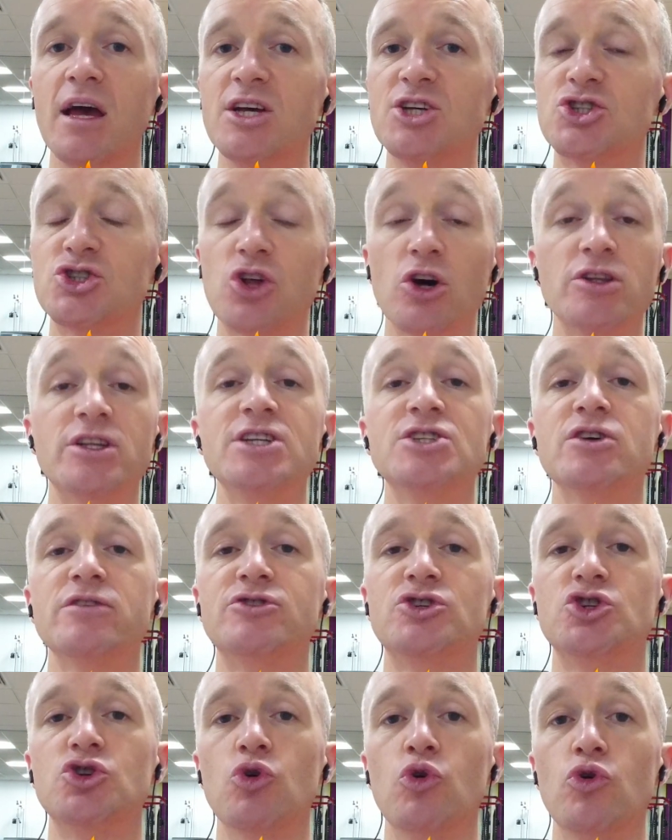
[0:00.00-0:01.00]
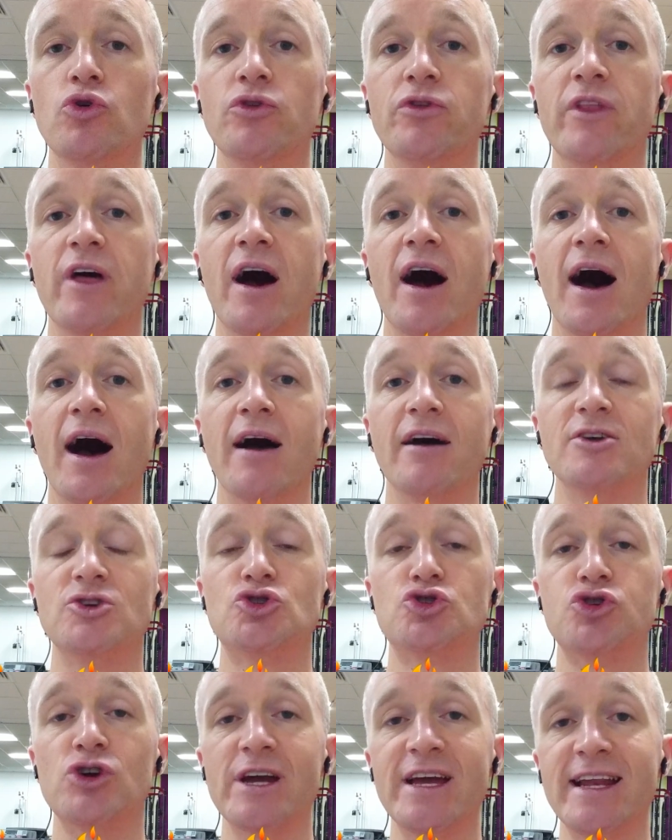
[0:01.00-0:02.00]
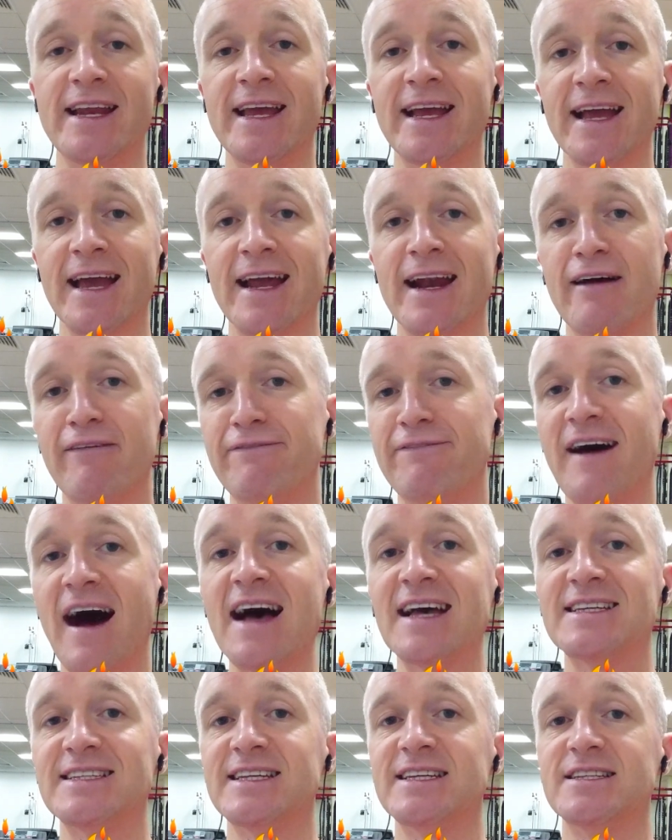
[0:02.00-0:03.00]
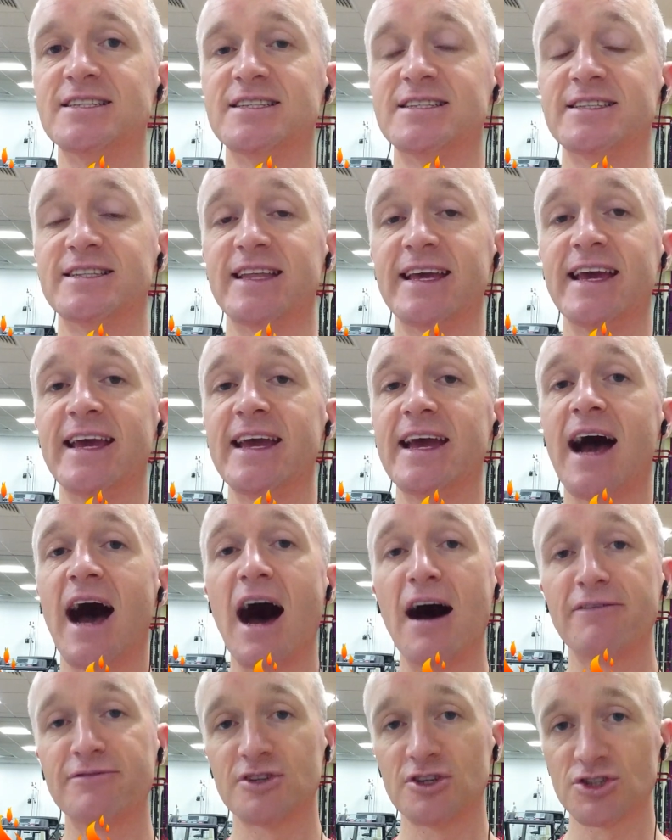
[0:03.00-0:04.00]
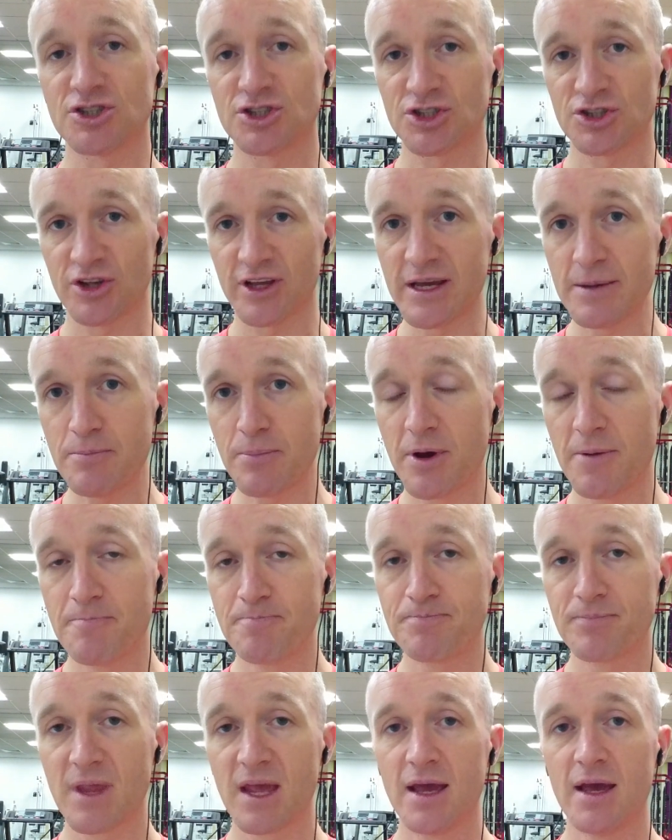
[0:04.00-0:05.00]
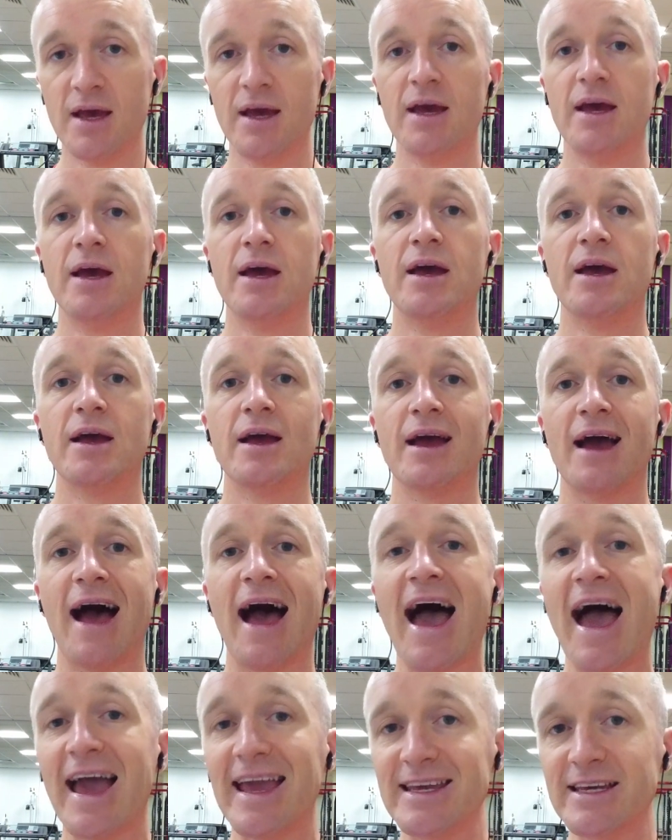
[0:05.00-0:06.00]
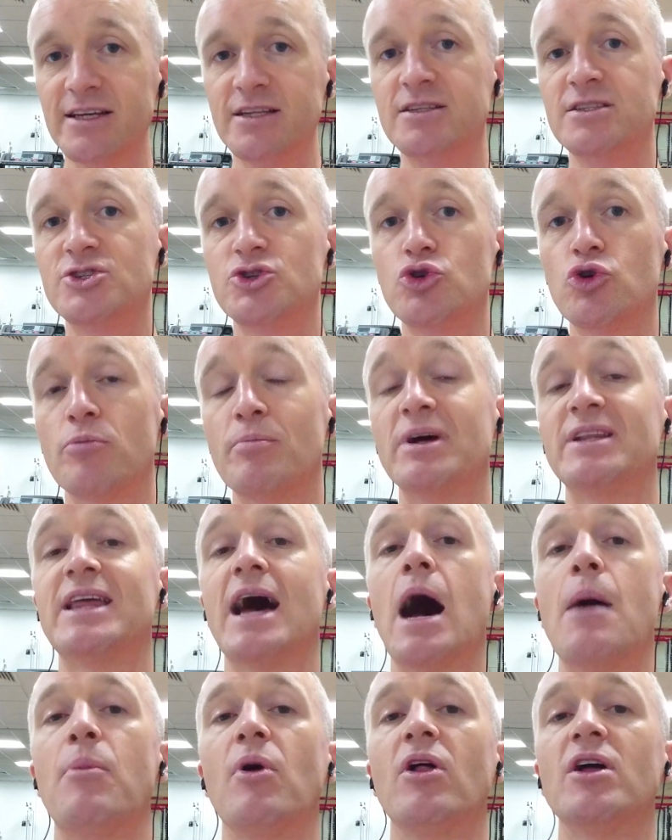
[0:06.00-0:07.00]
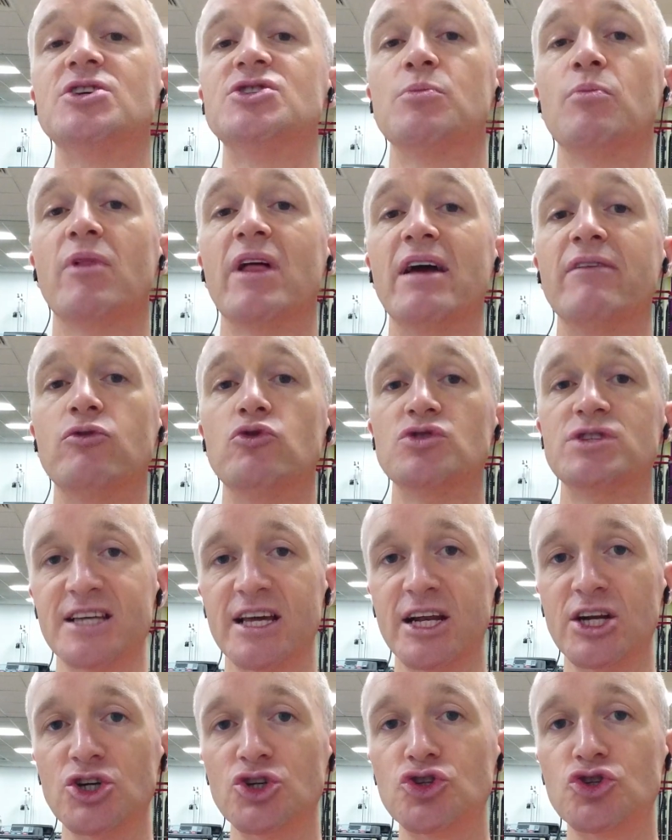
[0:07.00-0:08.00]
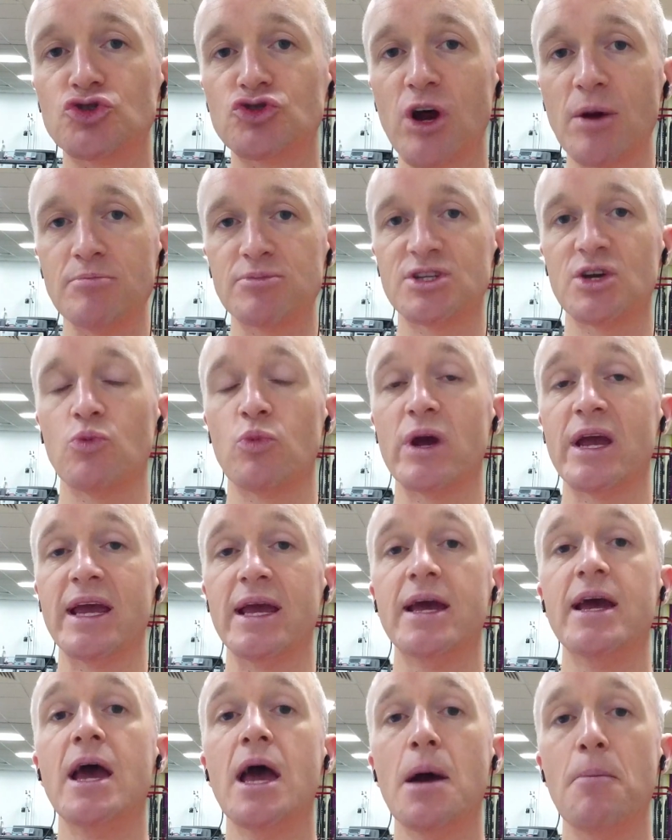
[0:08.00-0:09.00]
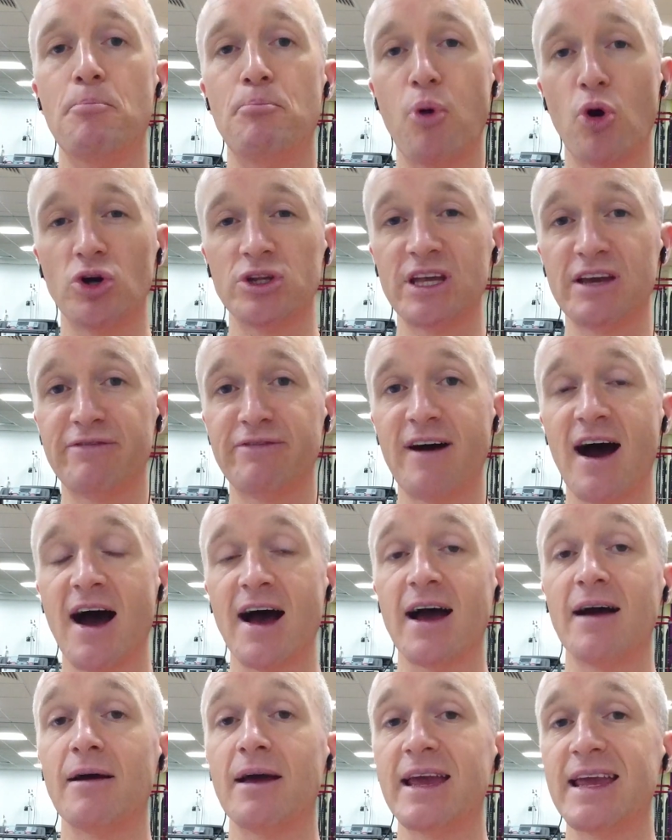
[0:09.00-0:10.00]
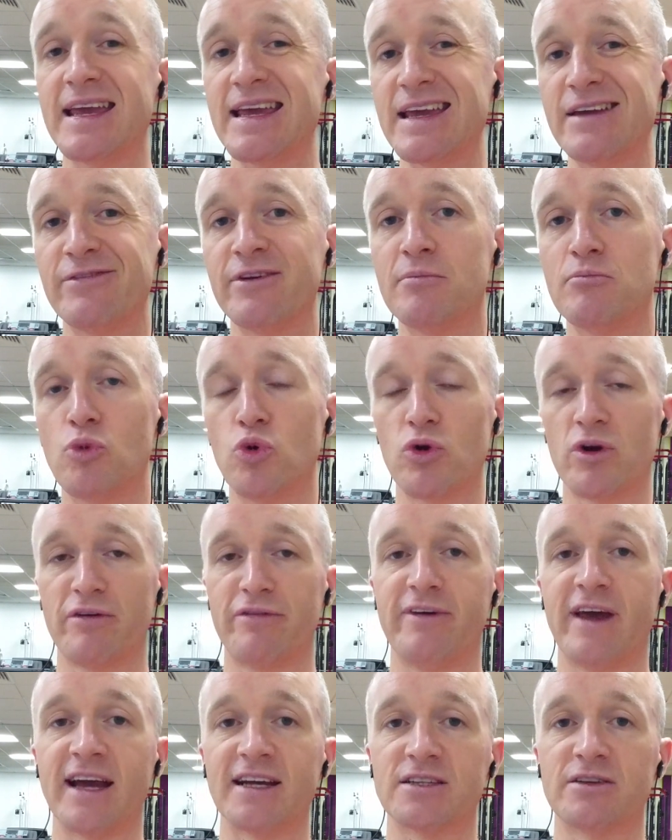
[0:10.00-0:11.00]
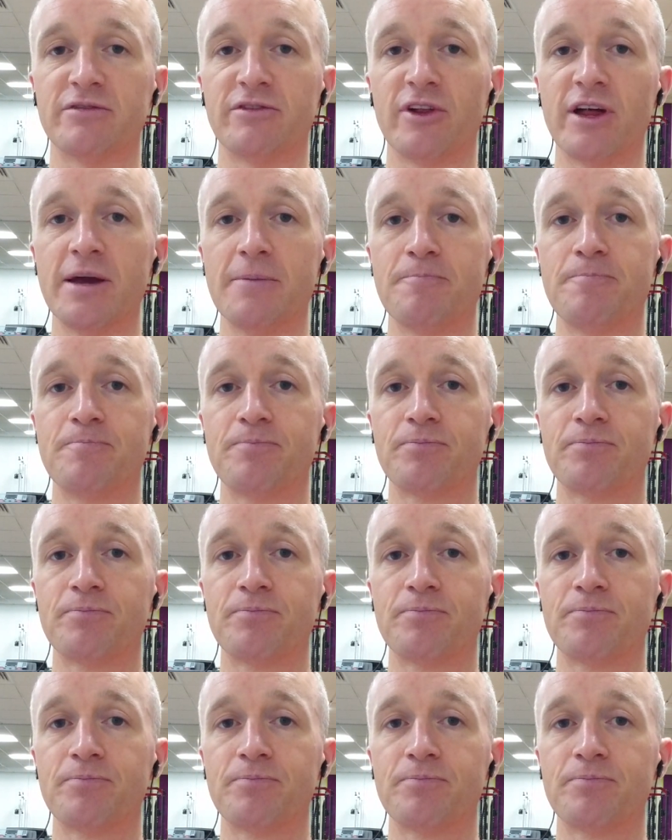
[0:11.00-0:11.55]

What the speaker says: Studies have shown that training in a fasted state after sleep heightens your metabolism levels and it strips away body fat even more effectively.